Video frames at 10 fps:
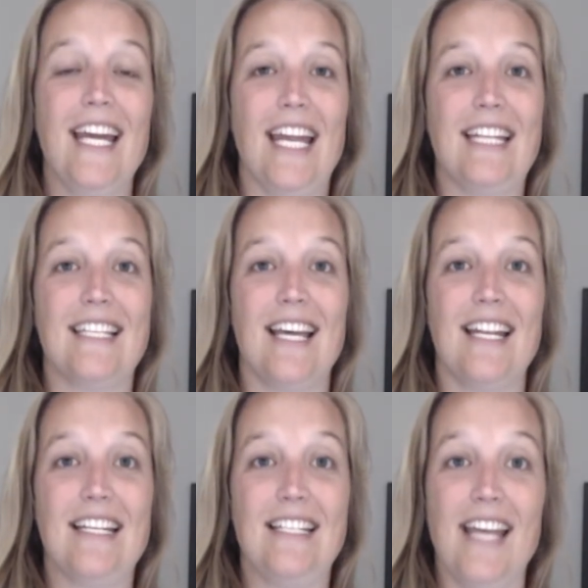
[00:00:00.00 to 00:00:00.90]
It's
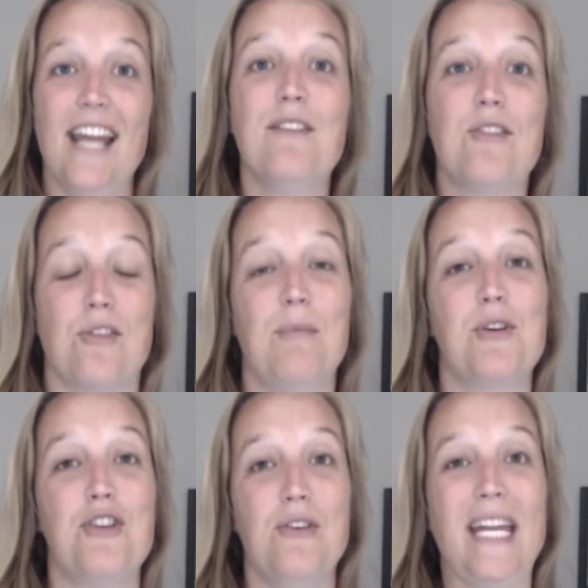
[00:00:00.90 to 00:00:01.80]
that day of
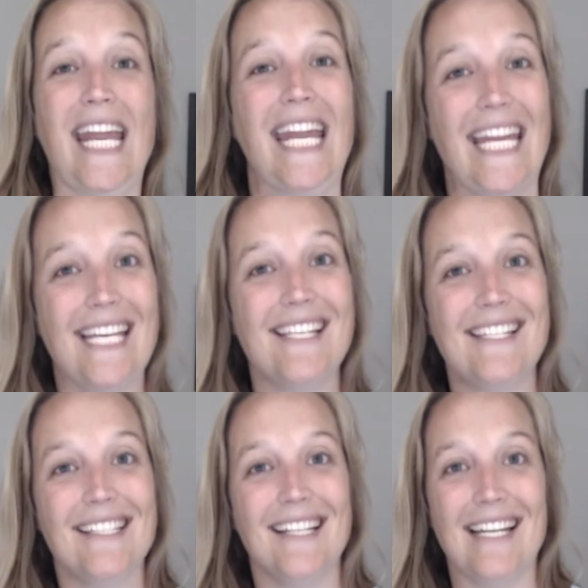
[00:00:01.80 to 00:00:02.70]
troubleshooting
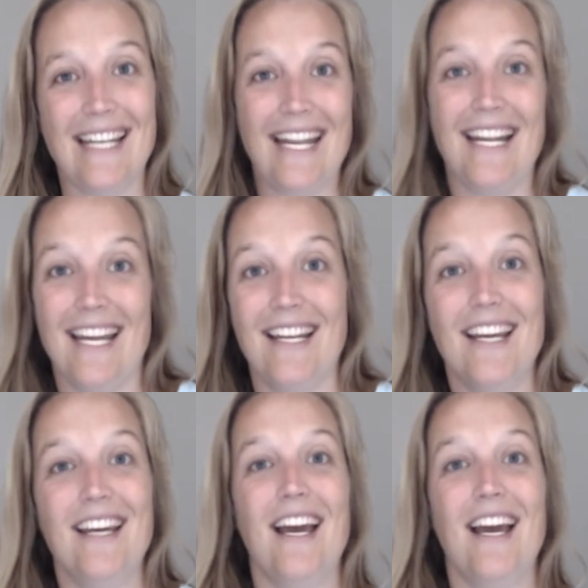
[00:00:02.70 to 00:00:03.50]
is needed.